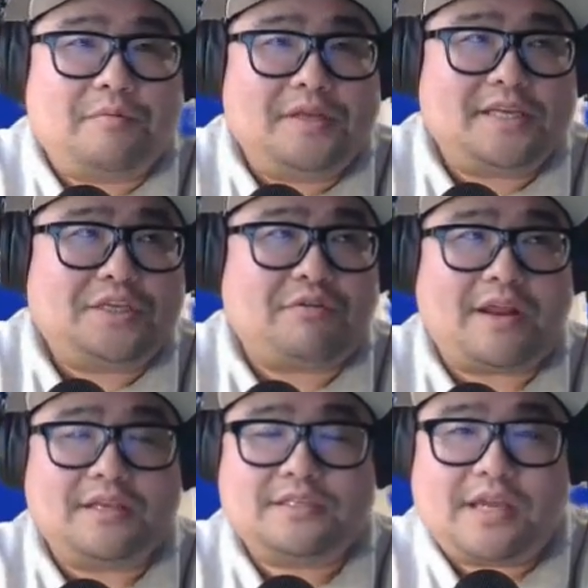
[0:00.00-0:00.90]
When you say
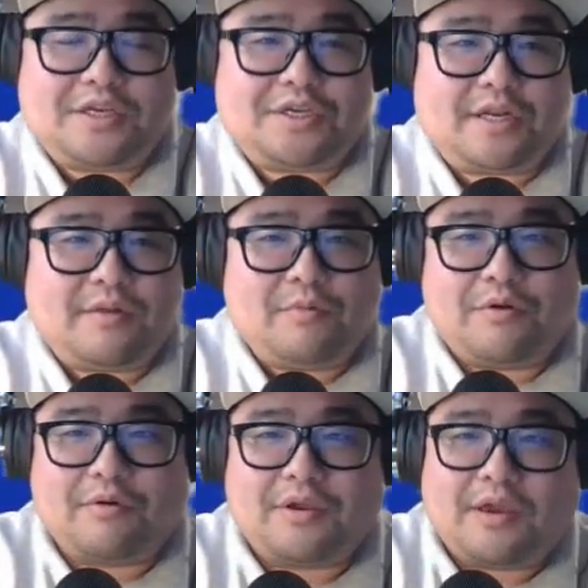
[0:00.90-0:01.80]
train station,
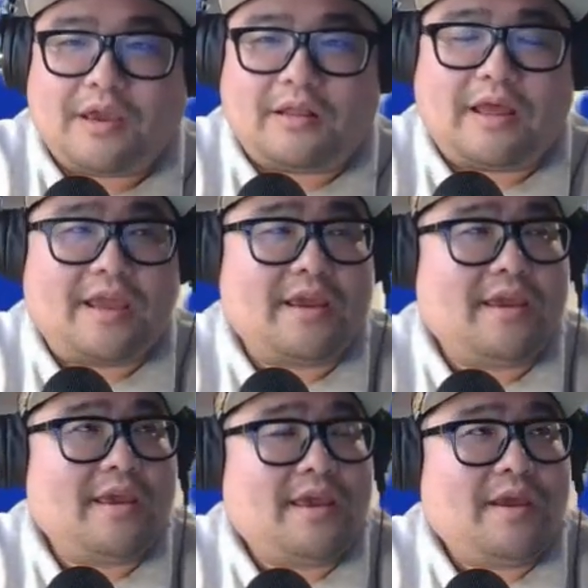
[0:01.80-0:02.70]
when you're a kid, like
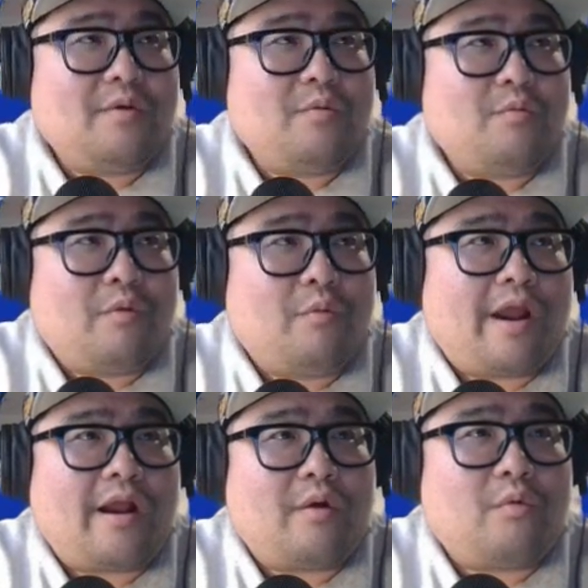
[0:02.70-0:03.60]

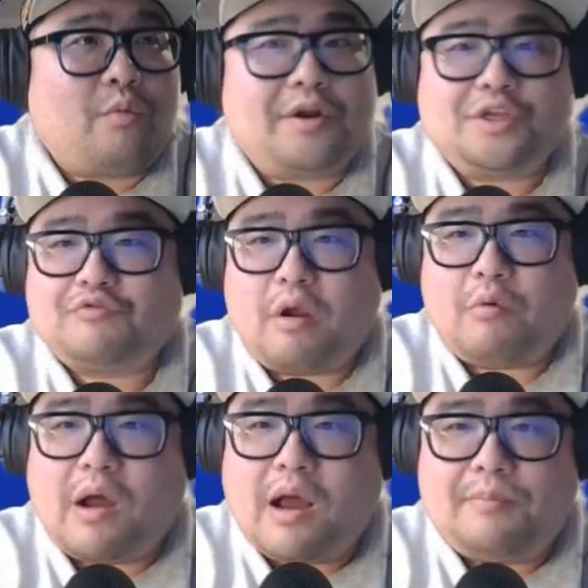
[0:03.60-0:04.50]
where did you
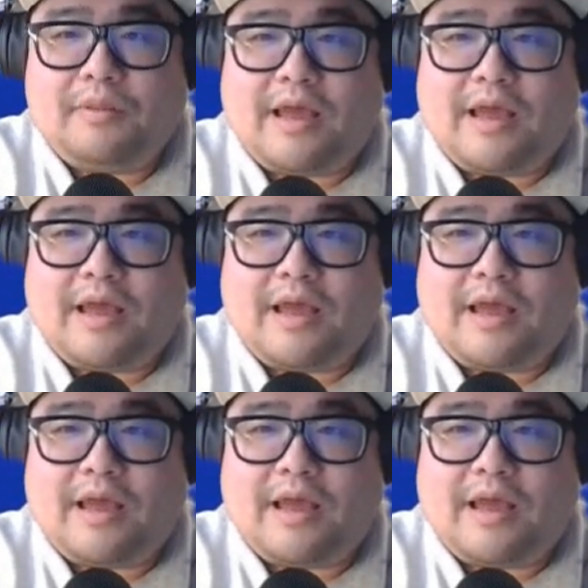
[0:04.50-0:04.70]
grow up?